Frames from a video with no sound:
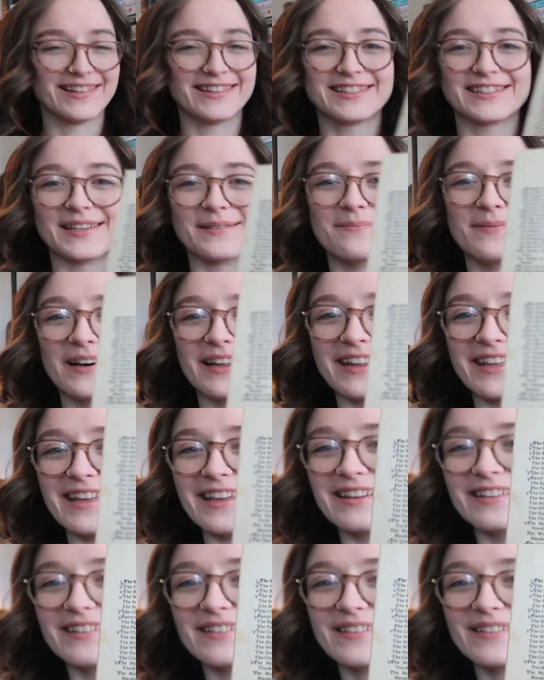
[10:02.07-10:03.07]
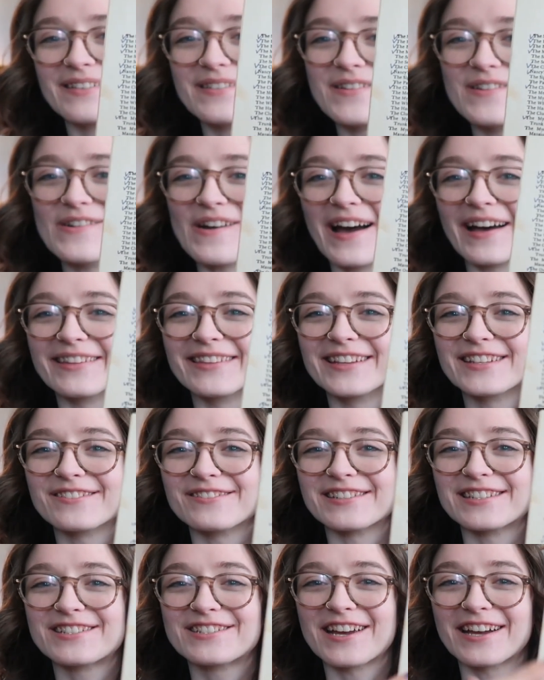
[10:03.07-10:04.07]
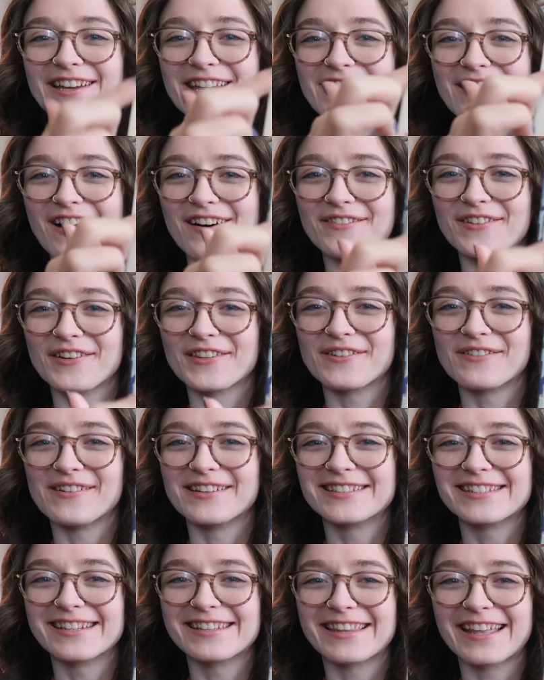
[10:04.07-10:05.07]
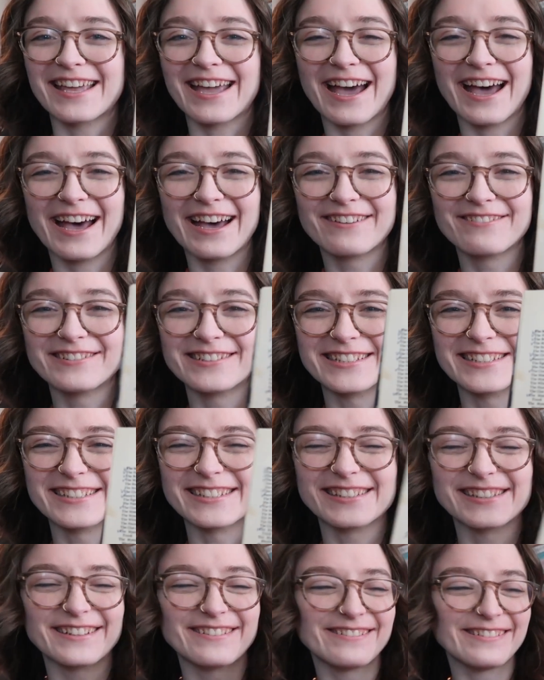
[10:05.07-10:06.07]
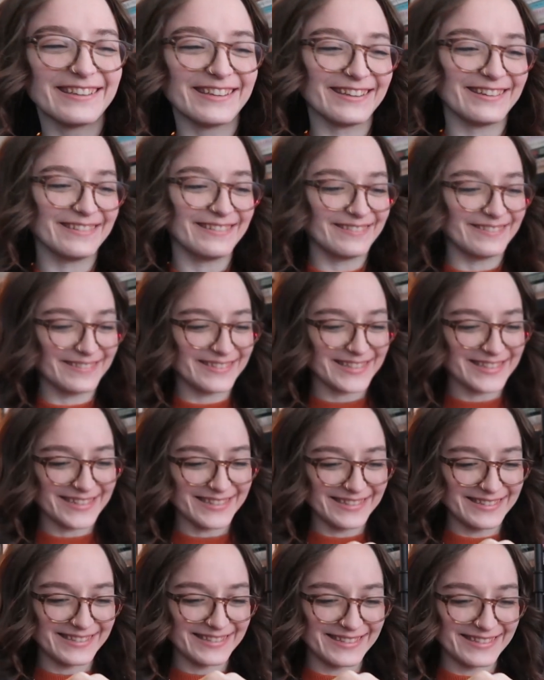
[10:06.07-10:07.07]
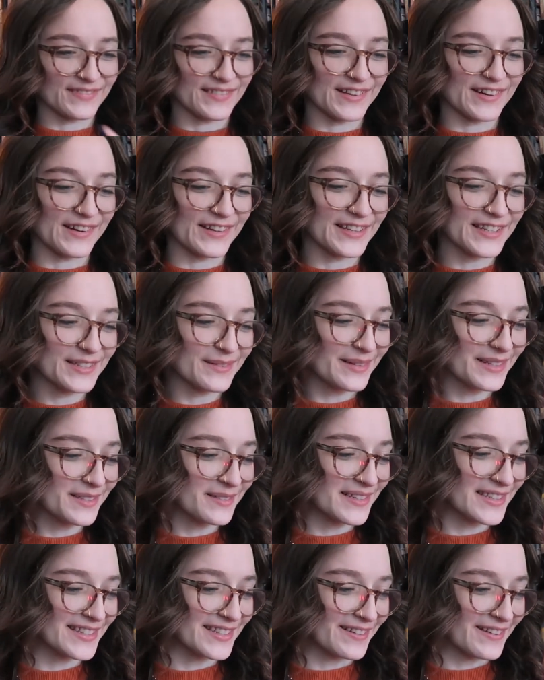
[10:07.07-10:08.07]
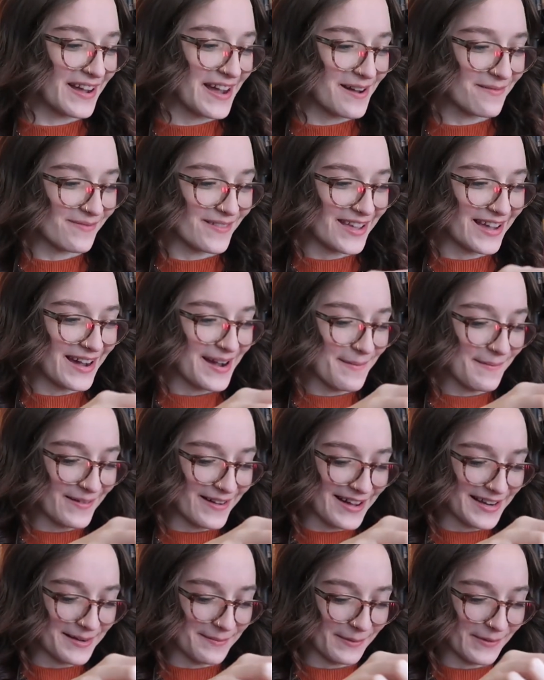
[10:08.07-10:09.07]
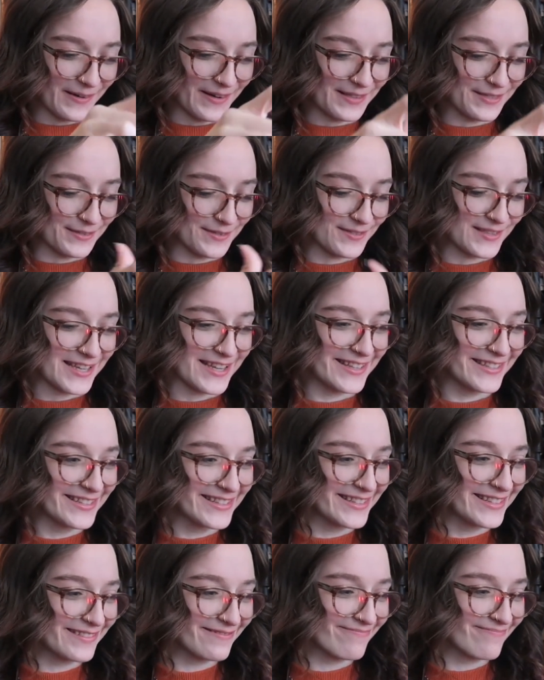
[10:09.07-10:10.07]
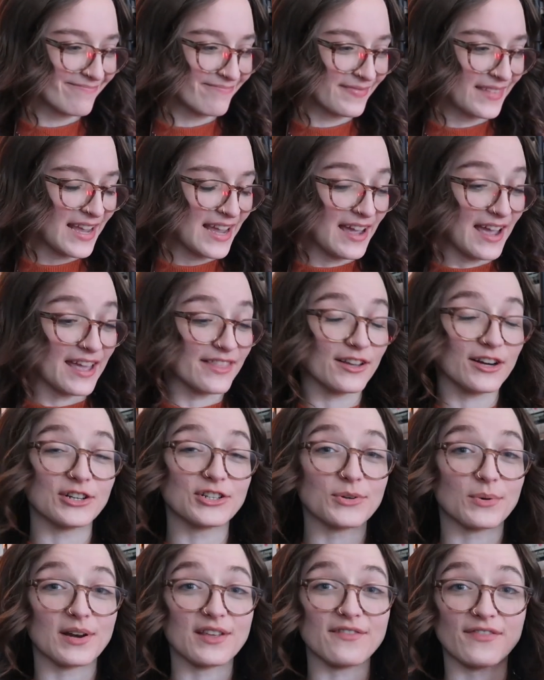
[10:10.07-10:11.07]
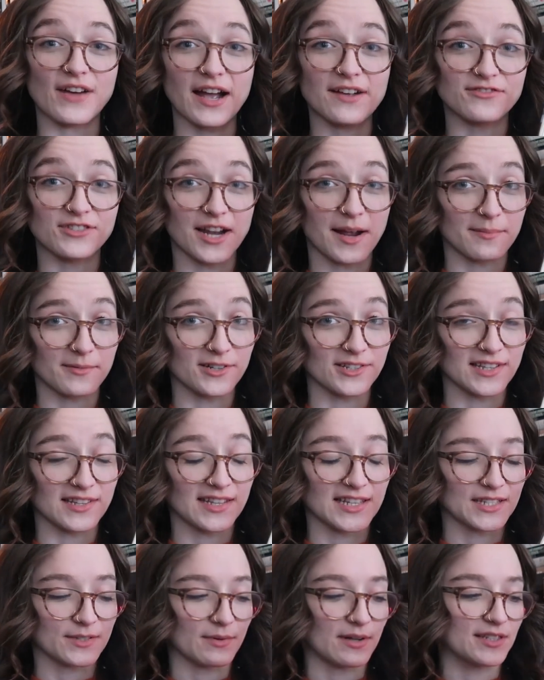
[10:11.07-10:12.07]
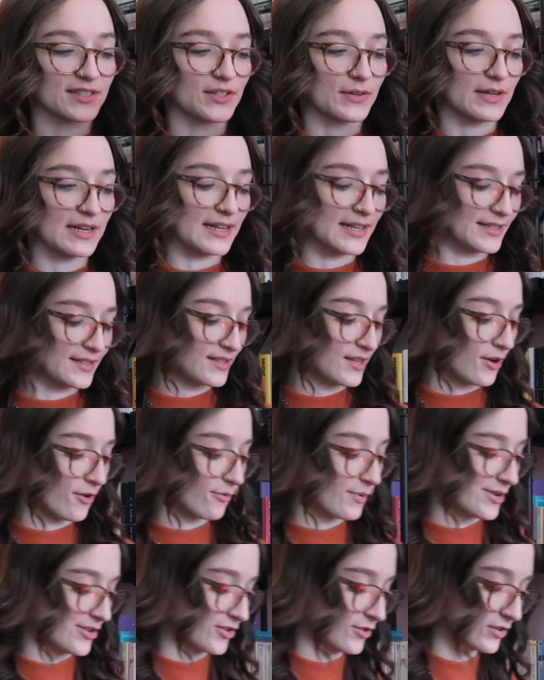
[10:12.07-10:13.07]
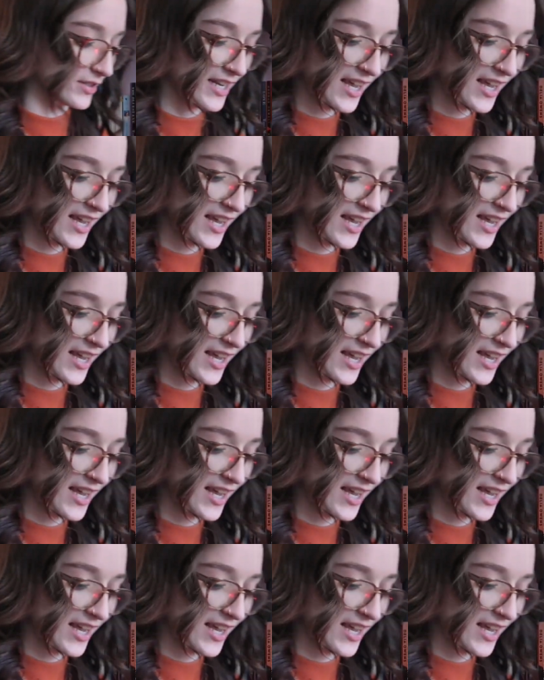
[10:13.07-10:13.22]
Somebody who had this was checking off all the ones that they had, which is so cute. Oh, this makes me so happy. I'm glad I'm going through these. And there are 25 chapters in this one, so it is original